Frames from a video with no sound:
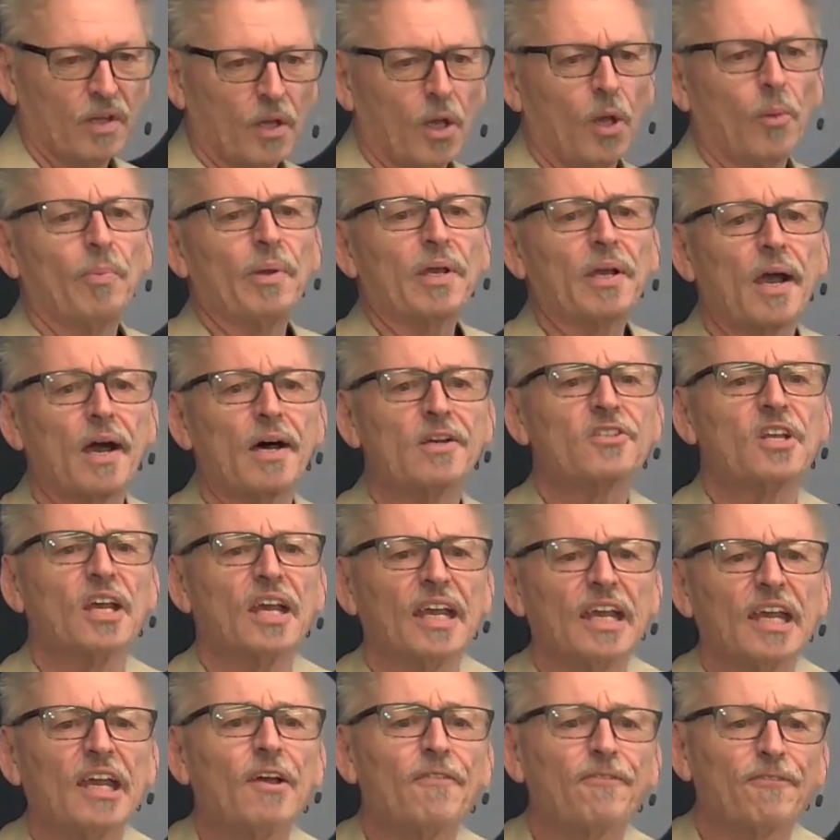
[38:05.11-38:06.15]
Because
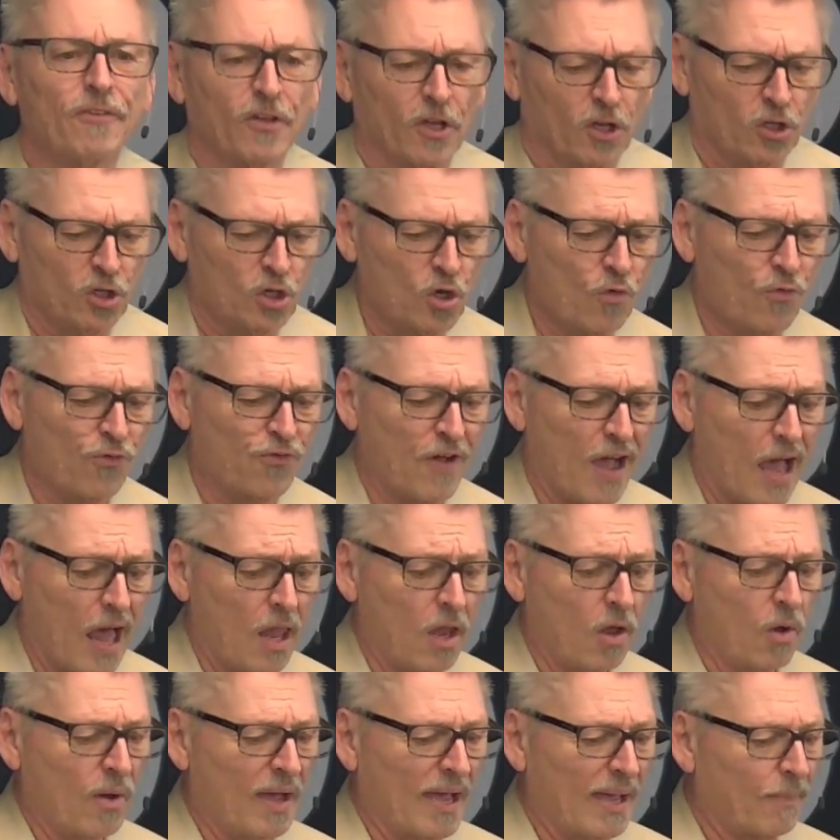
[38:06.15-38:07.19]
if you
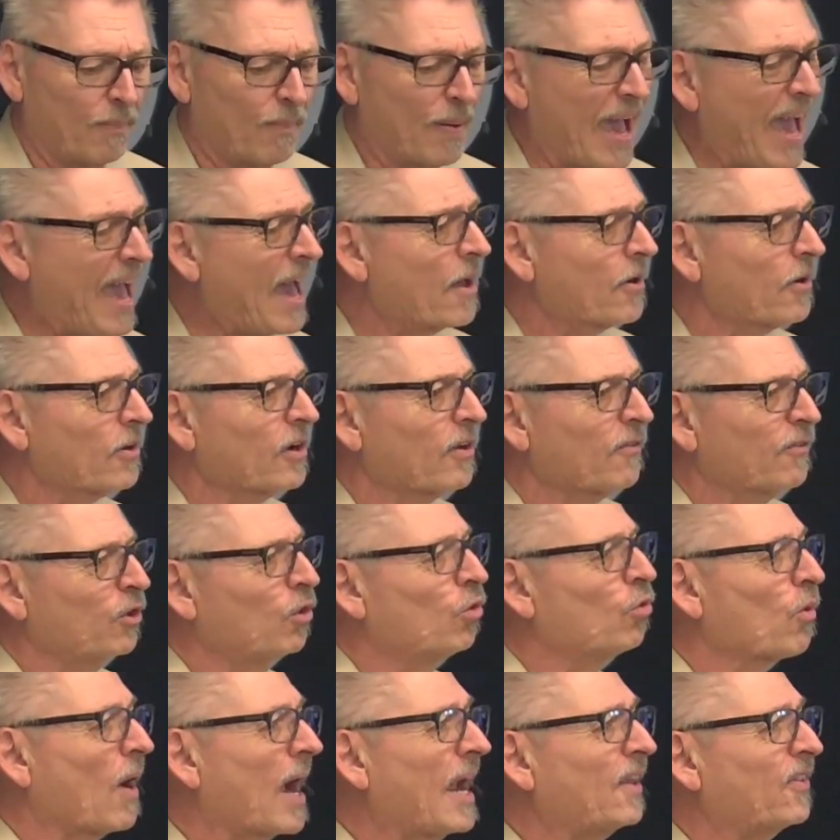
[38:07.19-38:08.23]
follow a pattern, if you
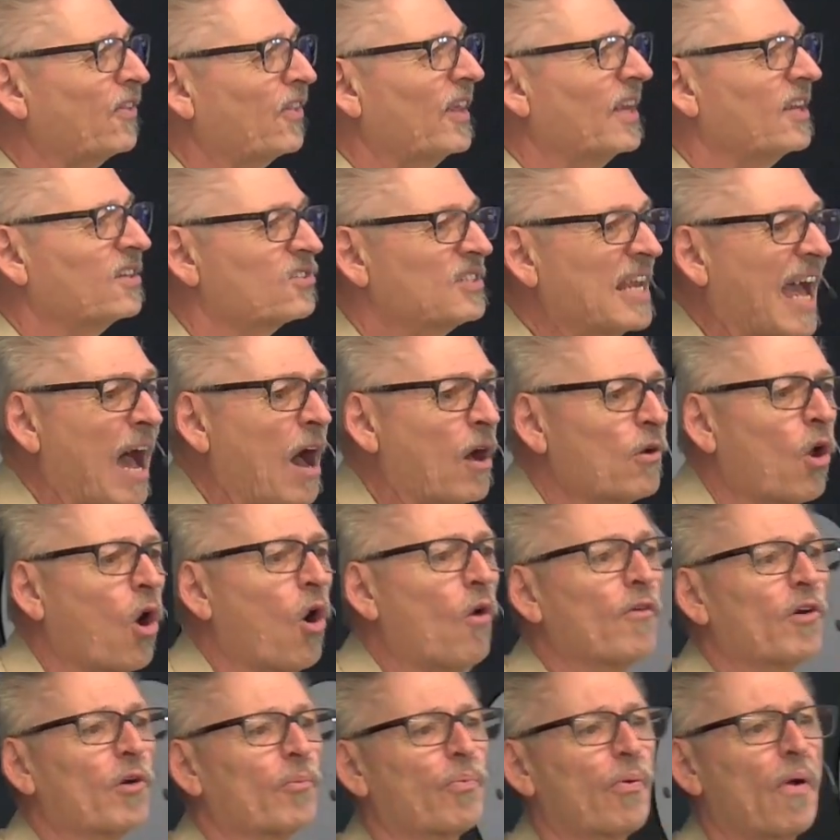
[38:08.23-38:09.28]
write things down over
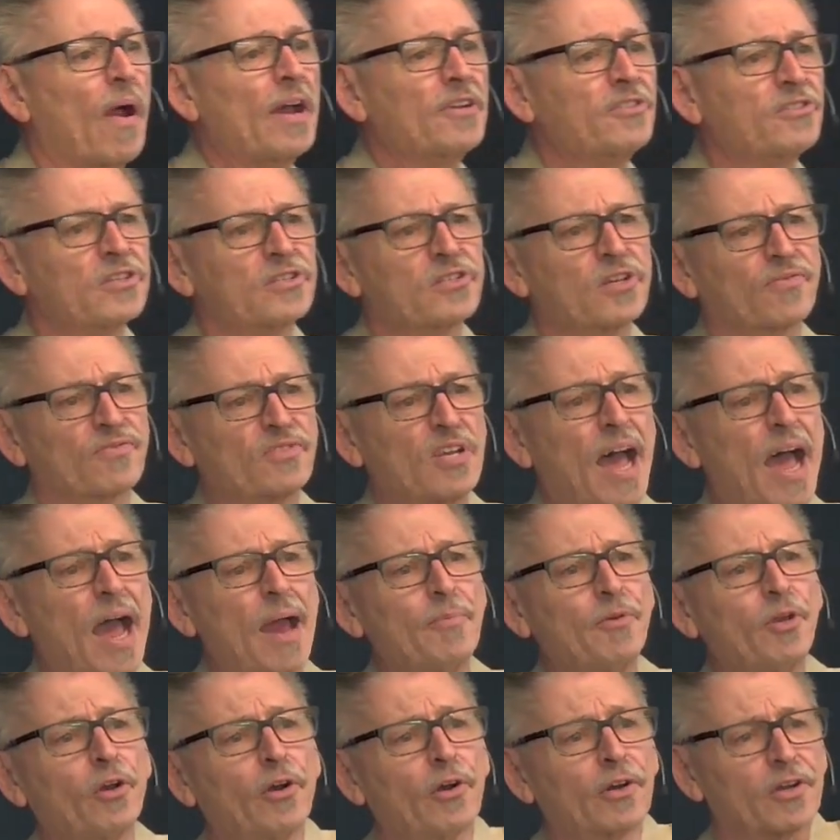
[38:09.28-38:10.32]
a process of time,
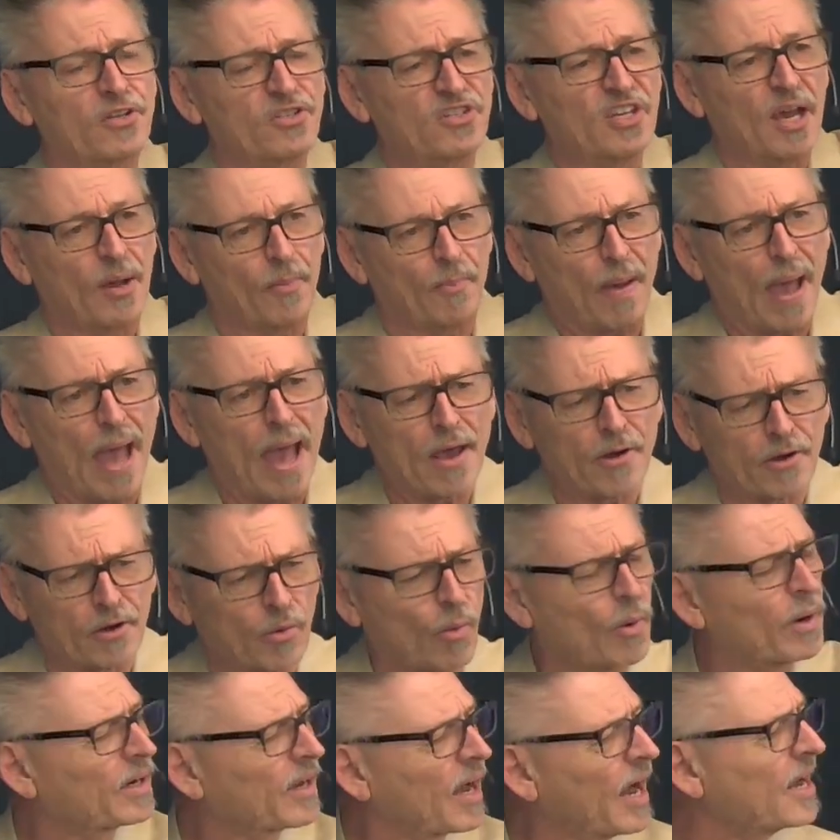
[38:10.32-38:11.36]
you're going to see a pattern of
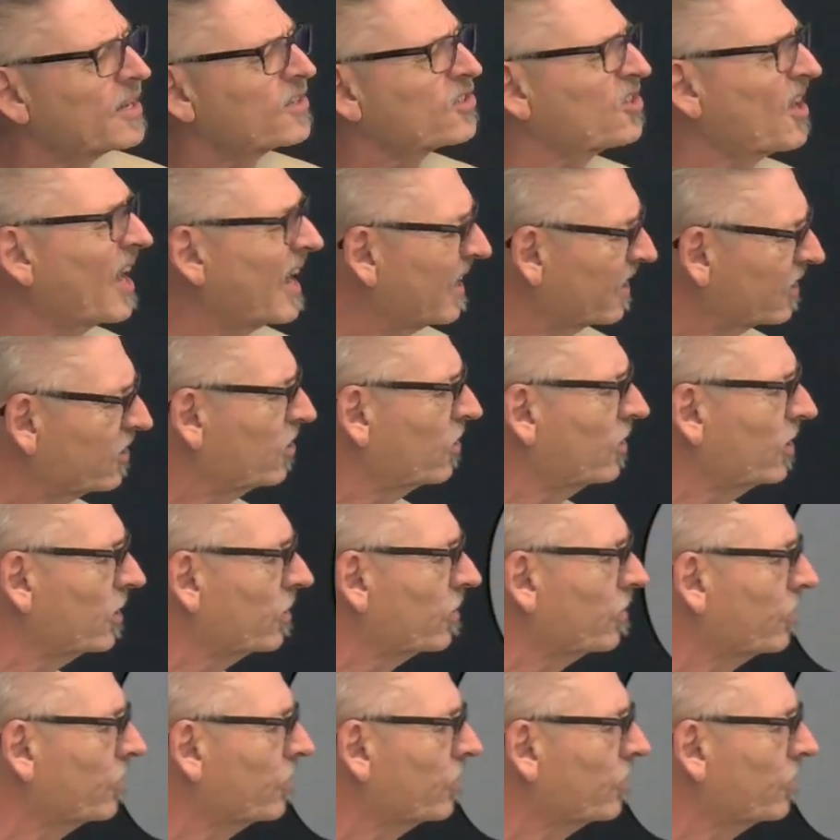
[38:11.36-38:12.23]
what God's saying to you.